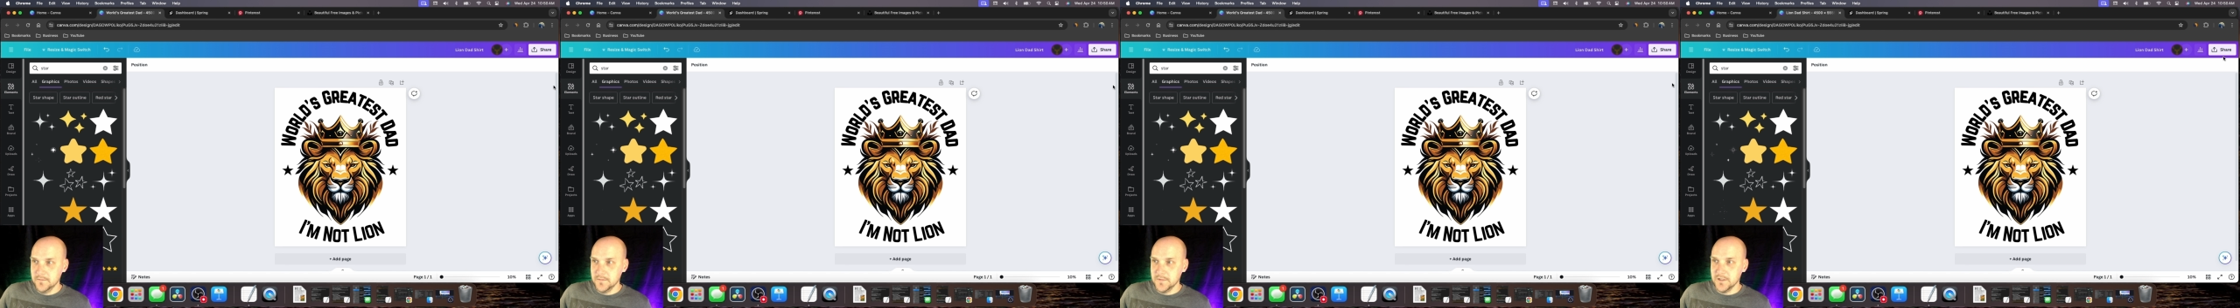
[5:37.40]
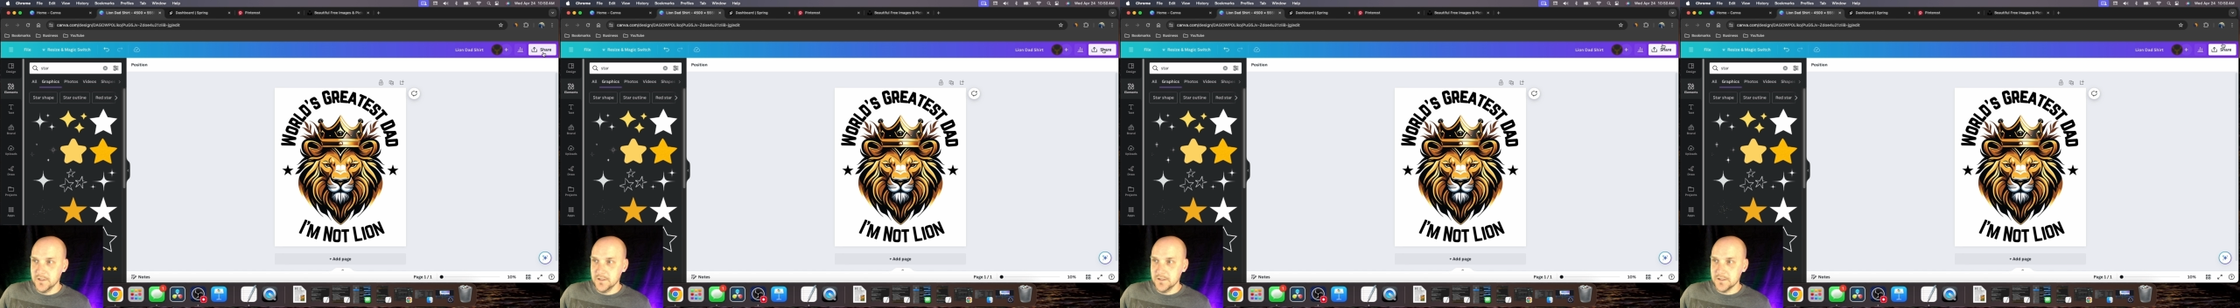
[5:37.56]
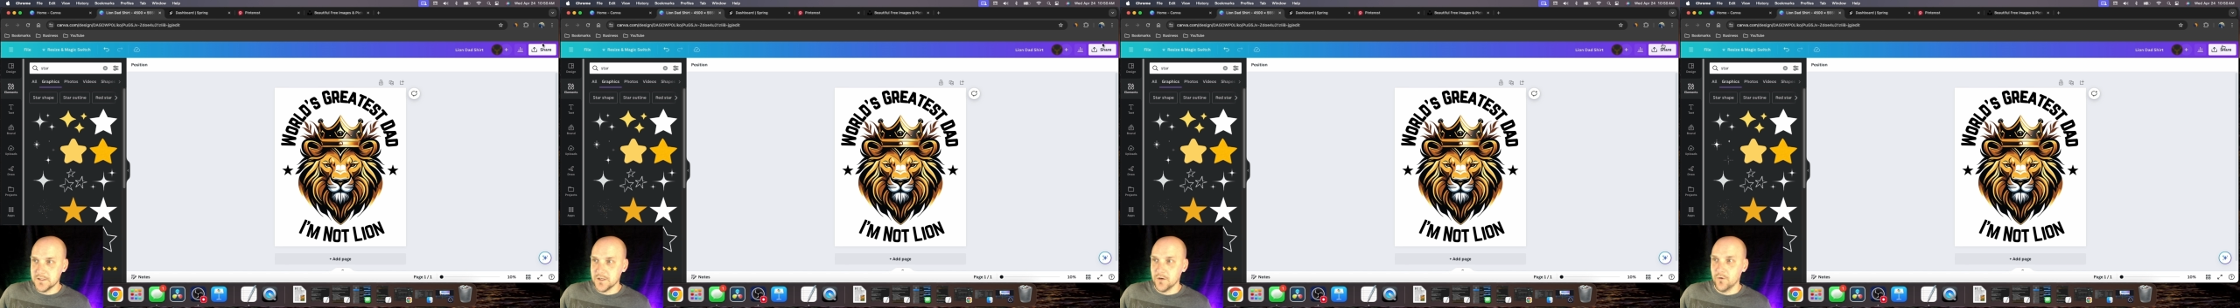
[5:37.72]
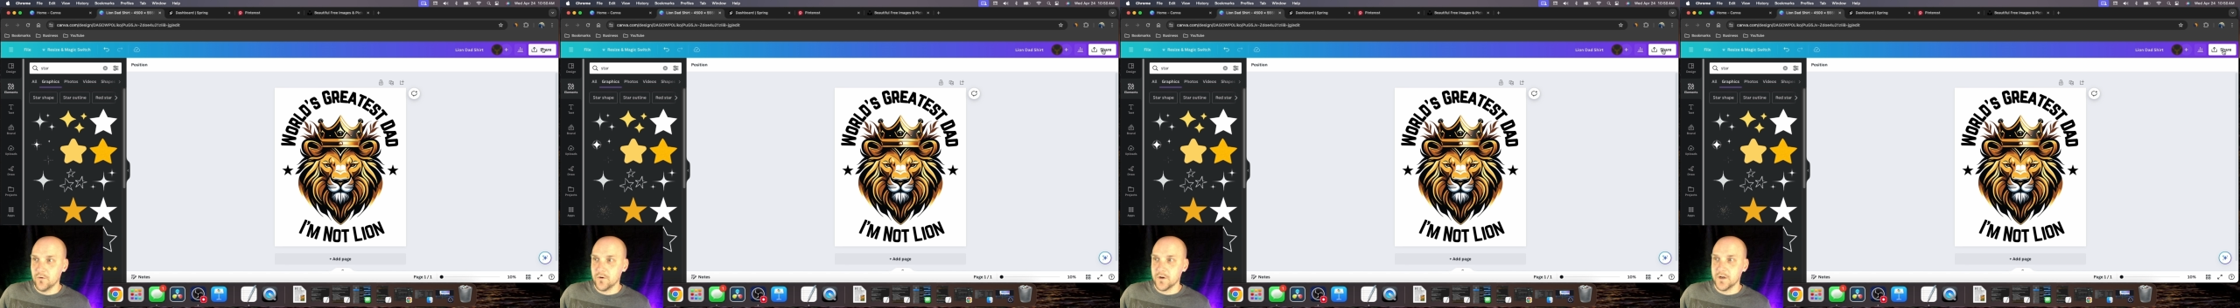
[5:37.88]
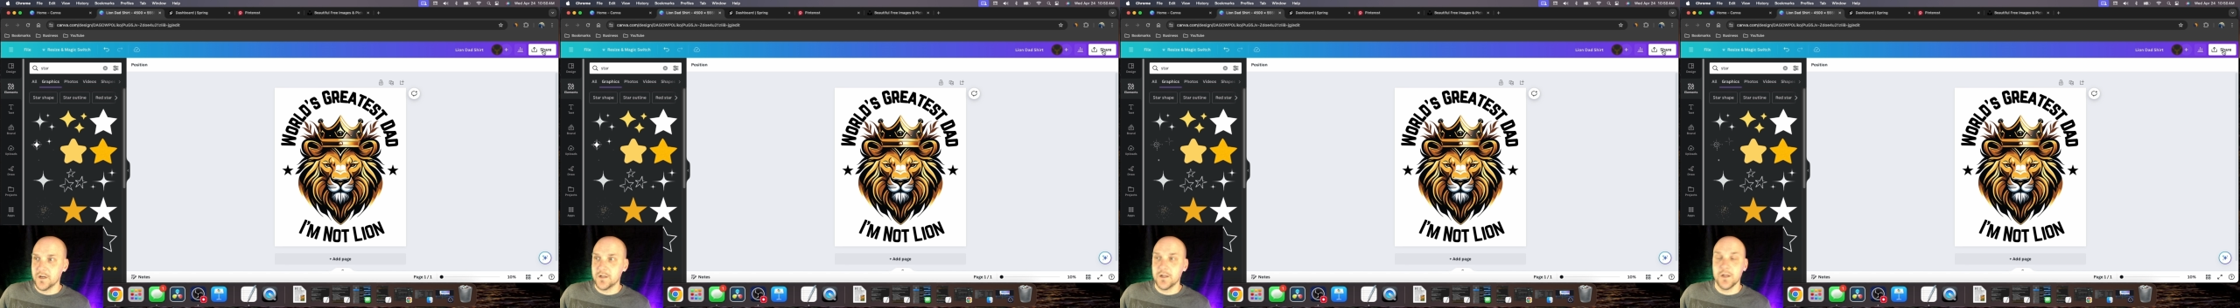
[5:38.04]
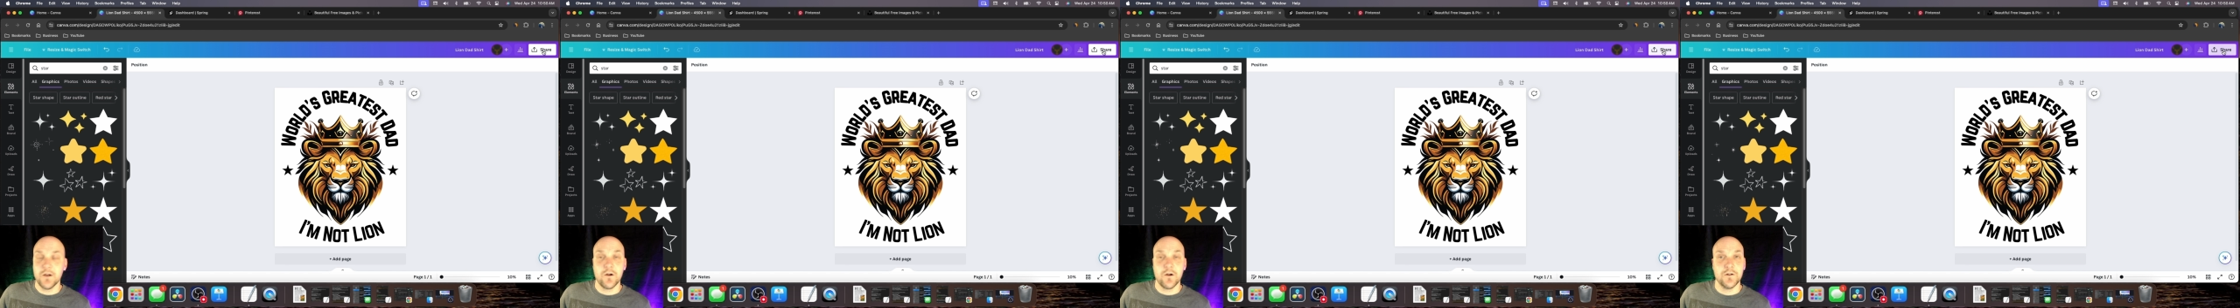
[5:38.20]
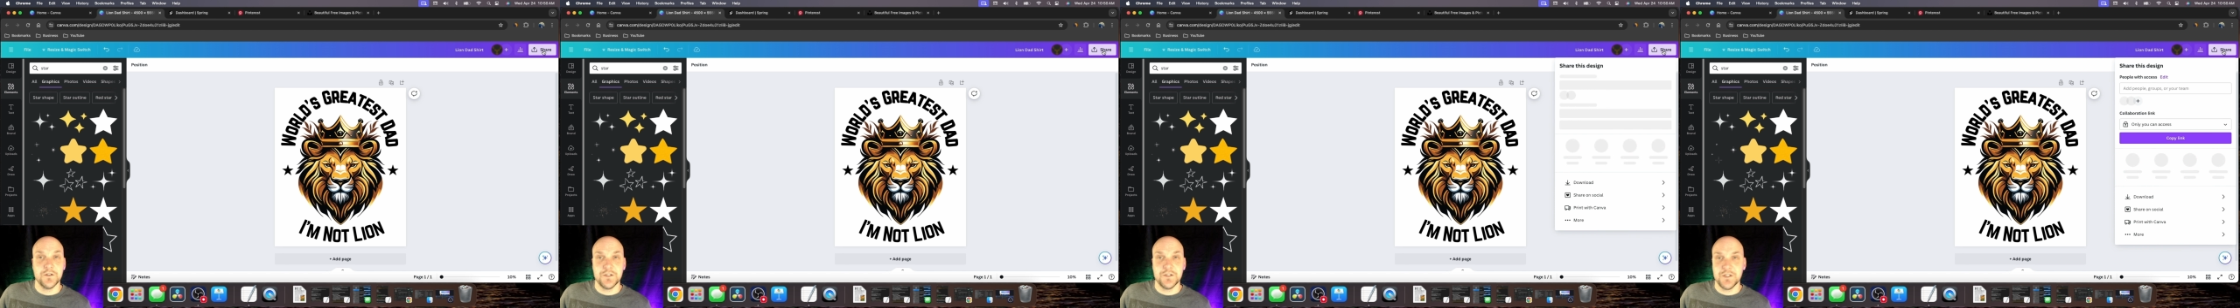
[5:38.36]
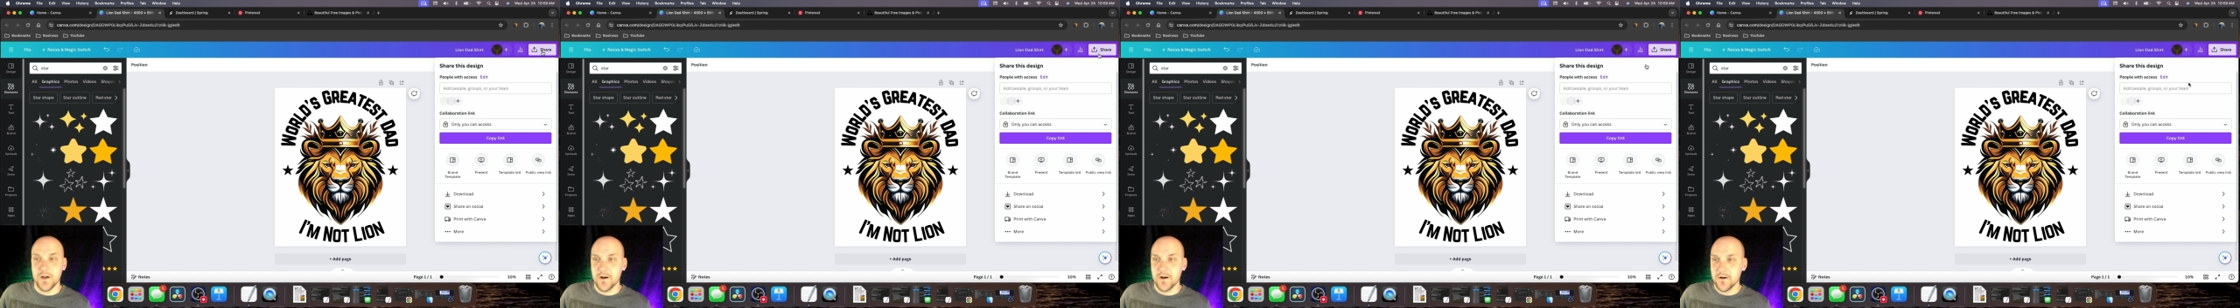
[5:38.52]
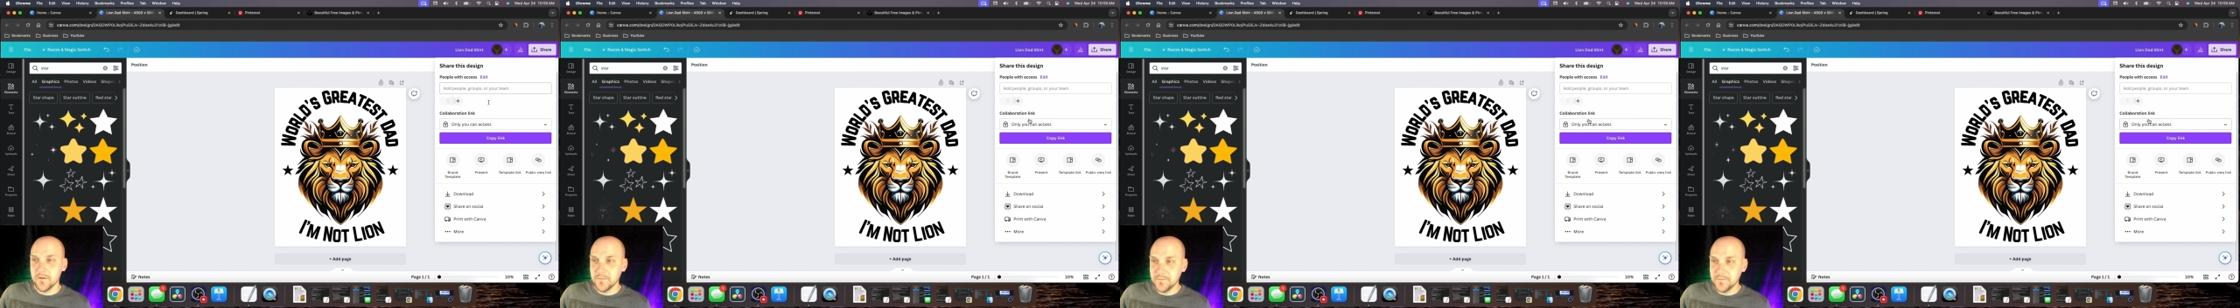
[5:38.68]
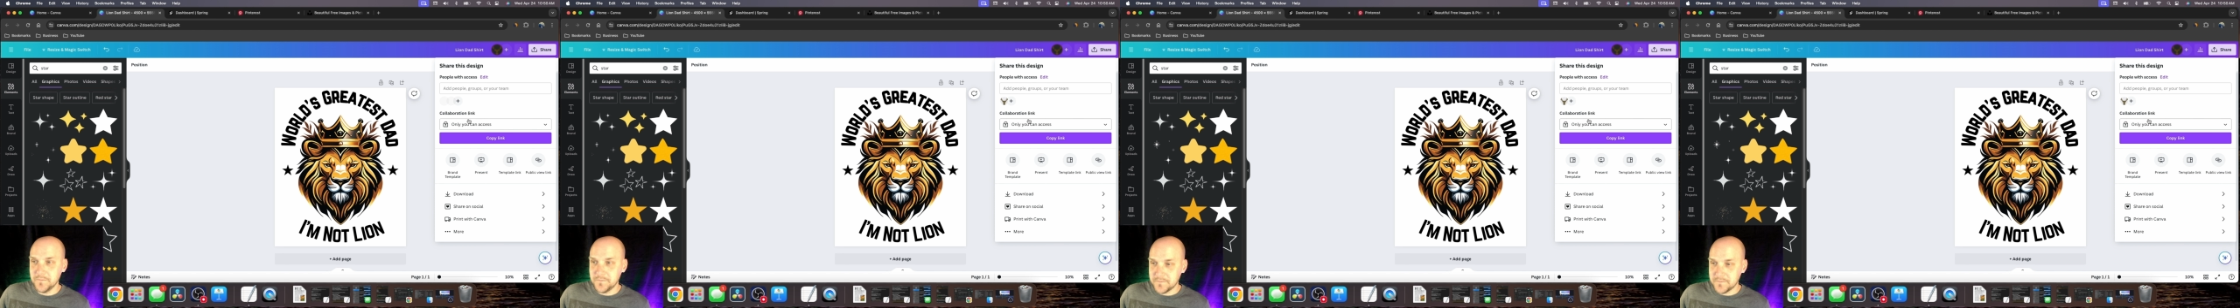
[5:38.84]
So we're going to click on share